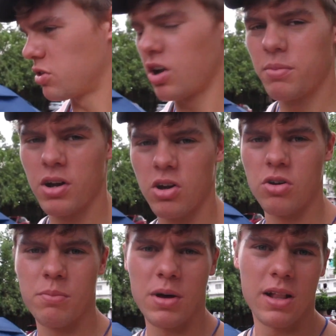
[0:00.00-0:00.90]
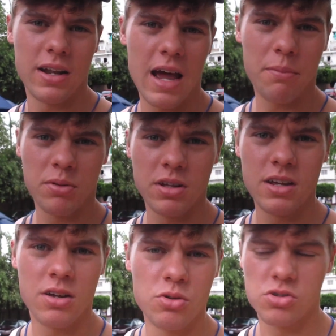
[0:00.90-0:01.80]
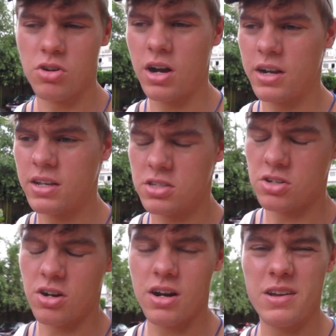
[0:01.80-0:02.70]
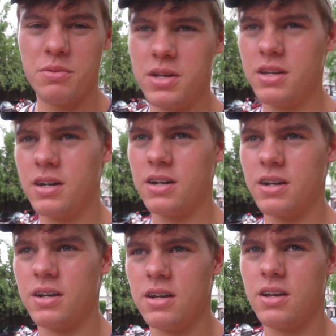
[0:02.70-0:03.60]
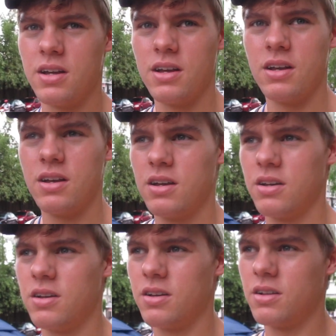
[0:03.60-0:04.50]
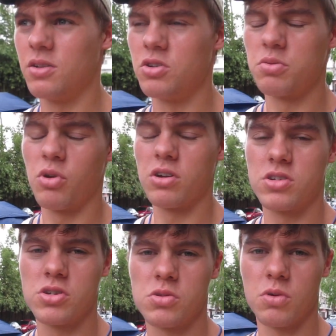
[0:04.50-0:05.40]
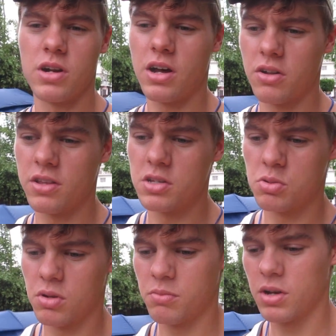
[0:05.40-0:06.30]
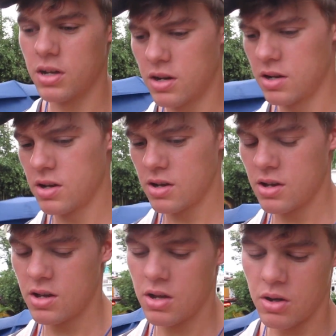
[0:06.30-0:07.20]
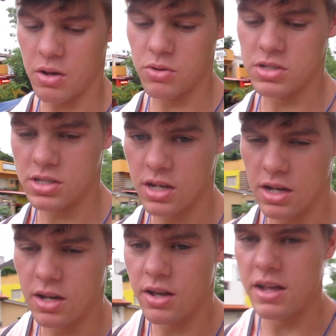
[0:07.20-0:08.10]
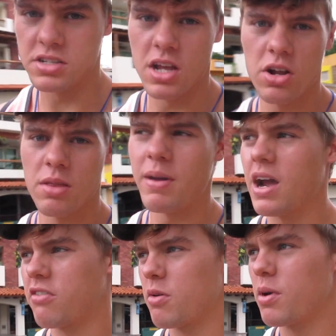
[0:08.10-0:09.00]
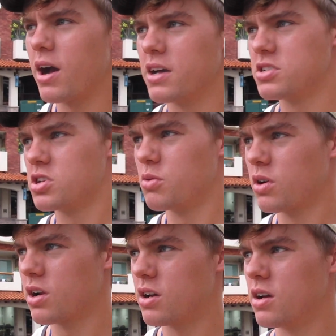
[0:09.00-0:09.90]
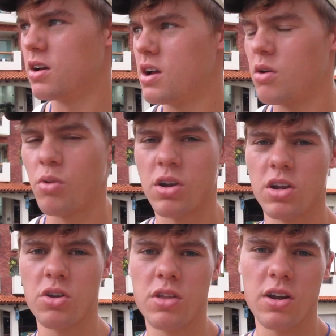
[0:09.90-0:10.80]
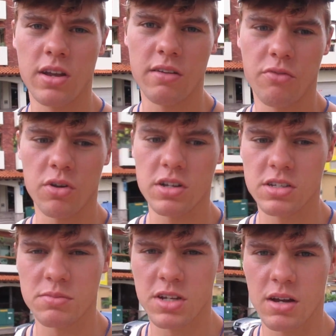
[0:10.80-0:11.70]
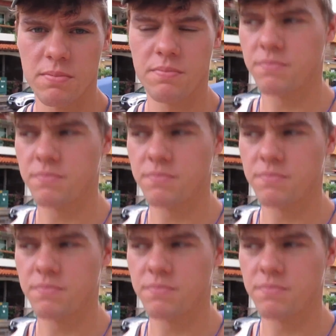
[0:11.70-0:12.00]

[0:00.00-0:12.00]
We thought about going to Bella Napoli. Huzzarati, sorry, we, Los Muertos went out on this one, but it was, it's there in the back of our mind, so we're gonna go there again for you sometime.